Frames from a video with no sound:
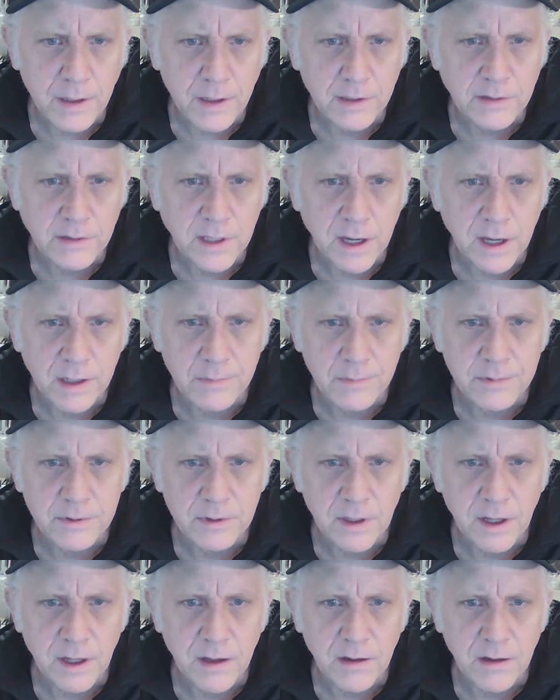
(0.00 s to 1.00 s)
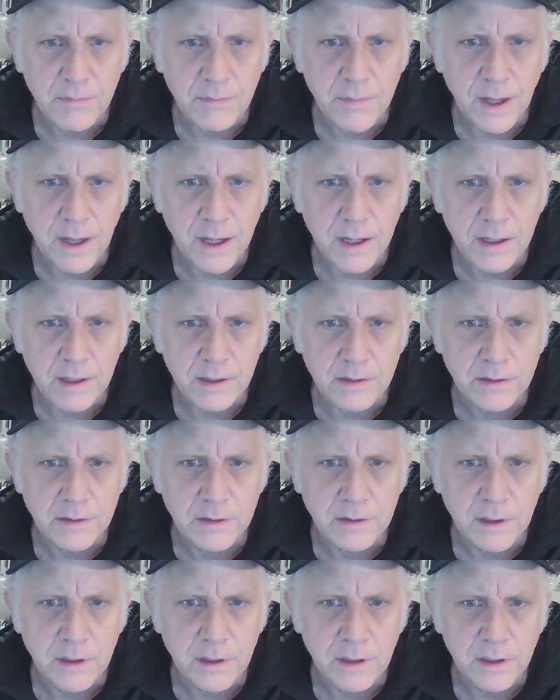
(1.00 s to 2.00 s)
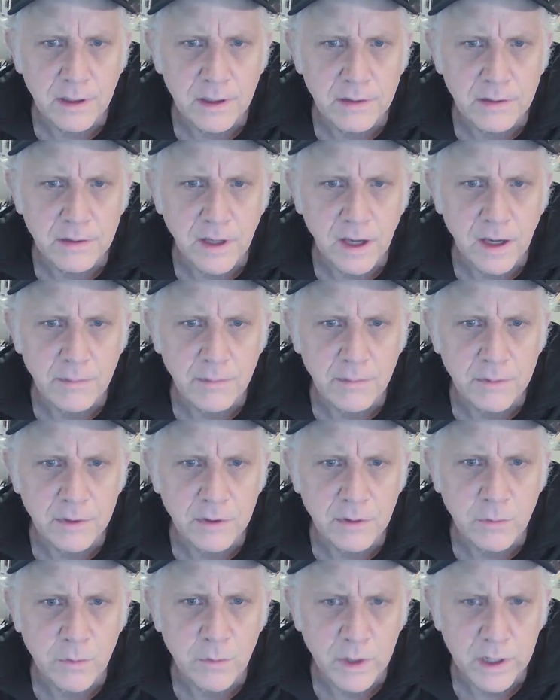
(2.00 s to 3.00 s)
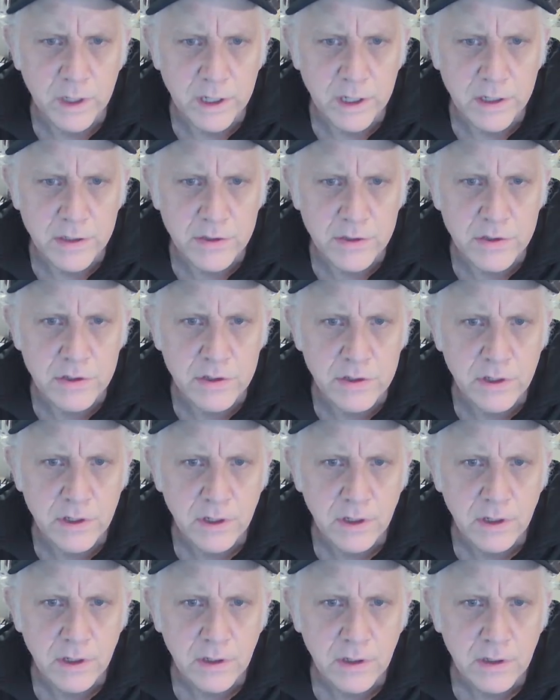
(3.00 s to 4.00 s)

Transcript: many tapes I have made in an attempt to reach